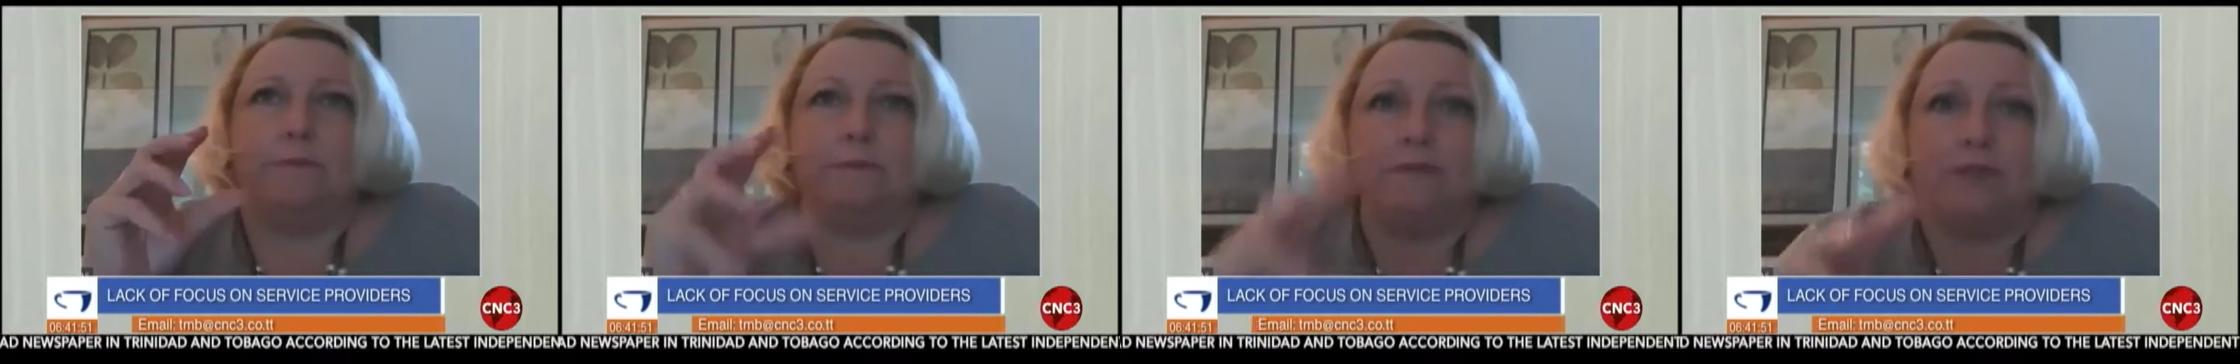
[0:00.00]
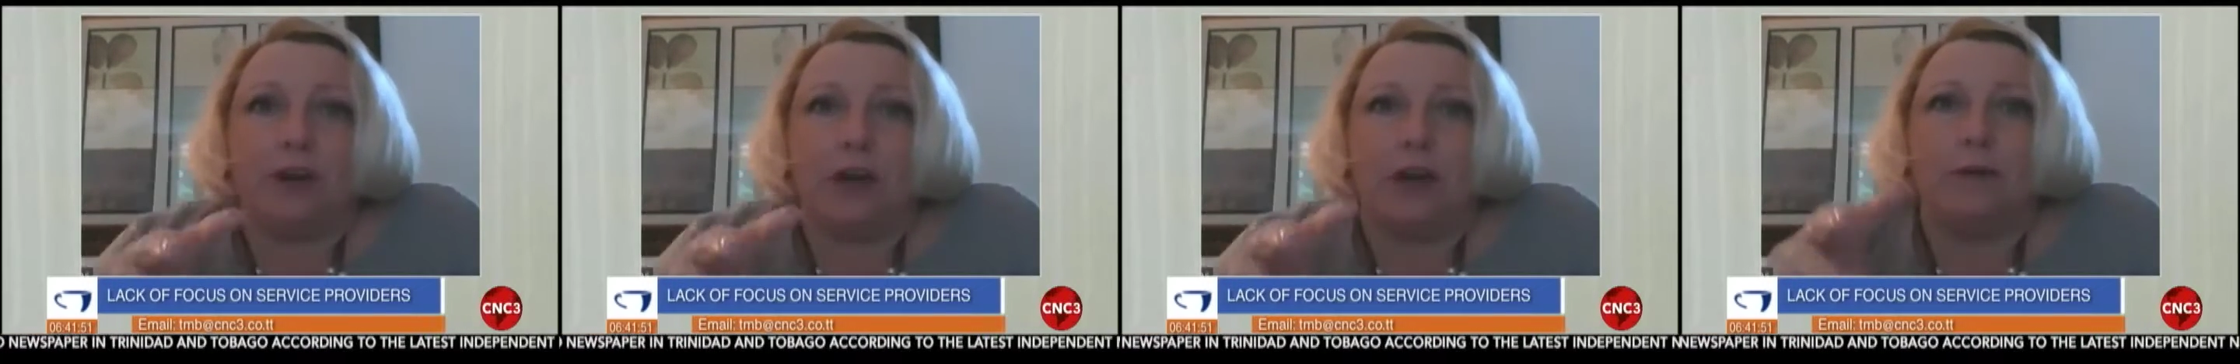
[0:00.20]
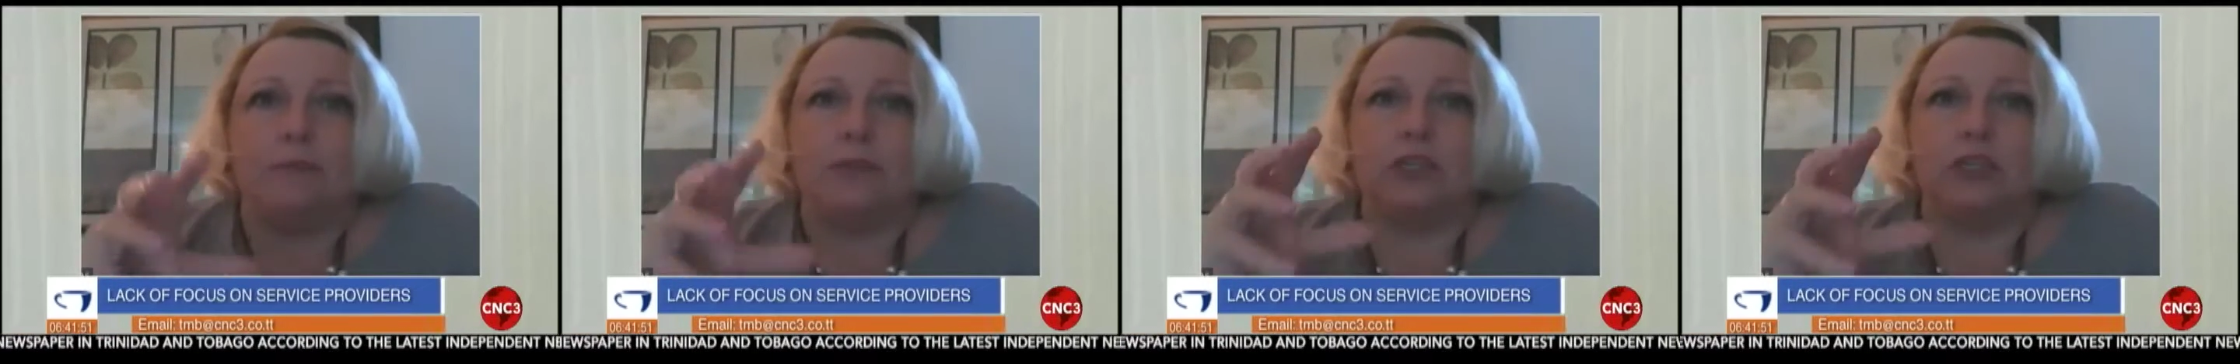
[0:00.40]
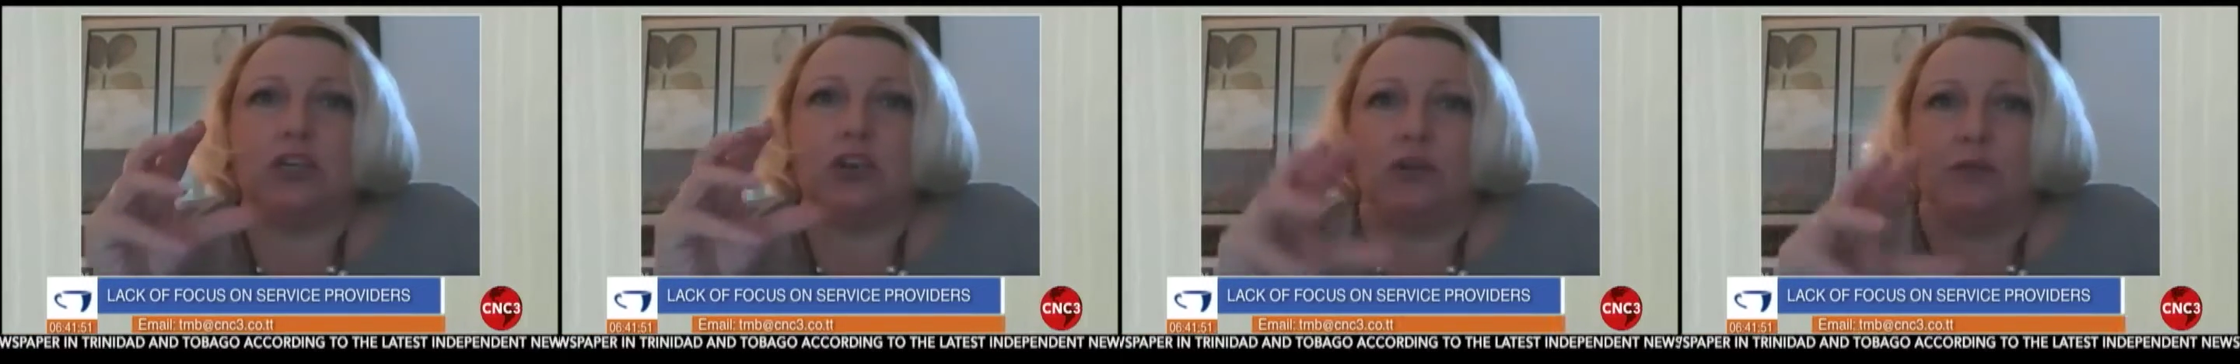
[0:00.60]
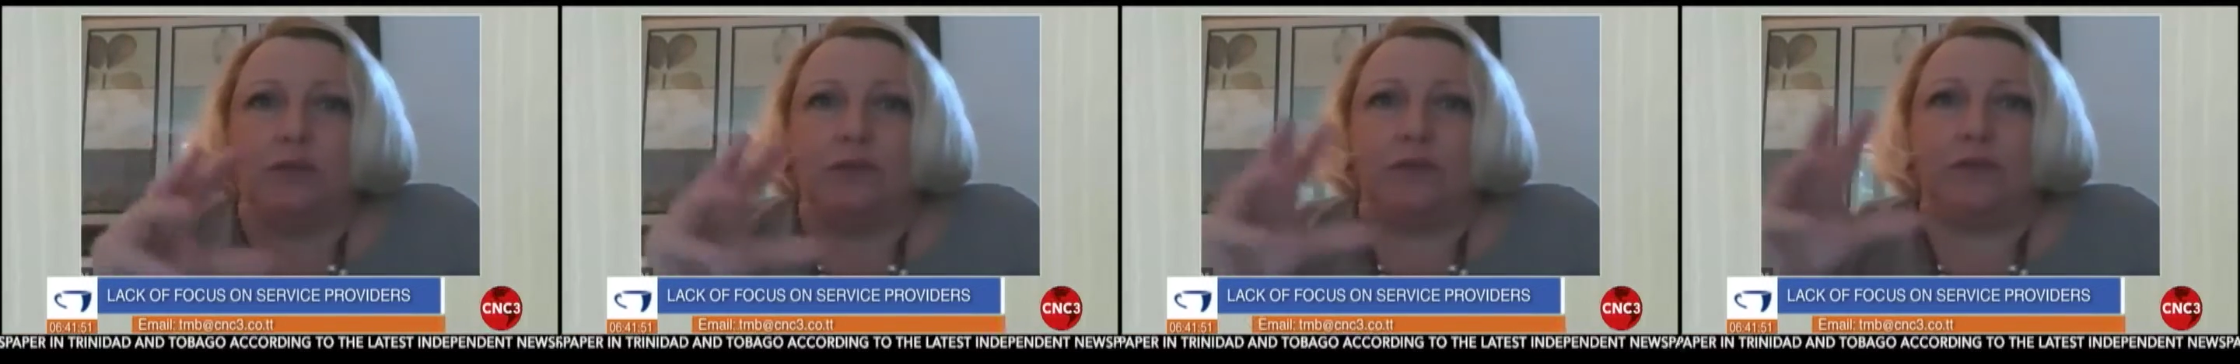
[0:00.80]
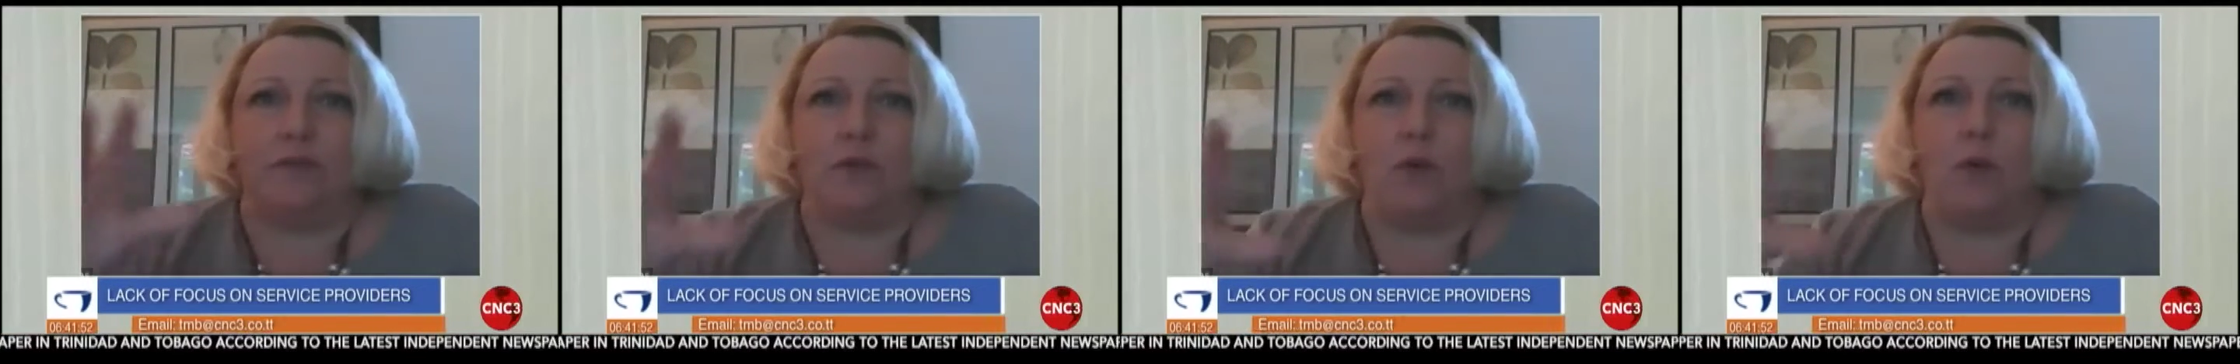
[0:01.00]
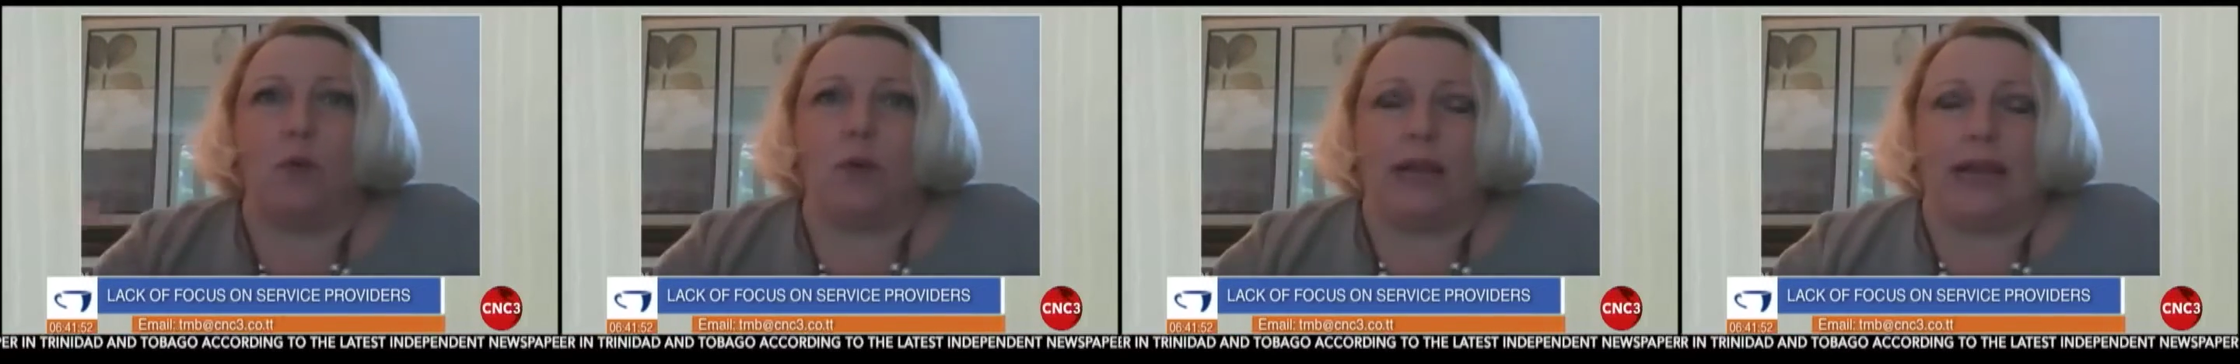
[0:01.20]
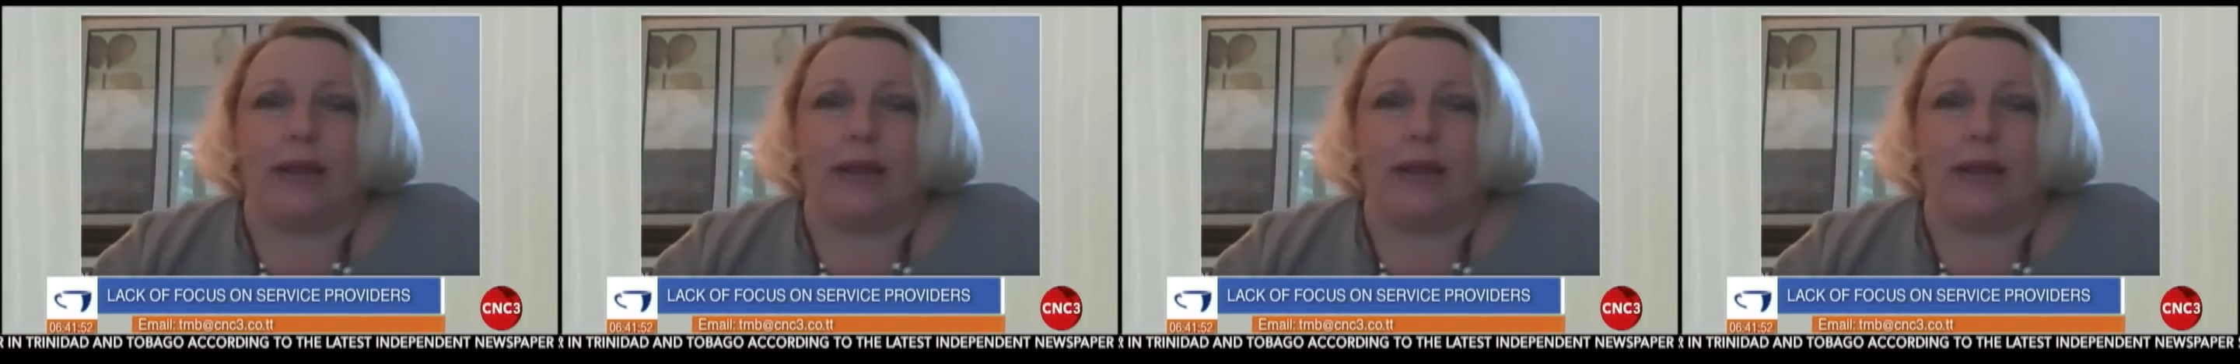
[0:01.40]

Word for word: firms could fall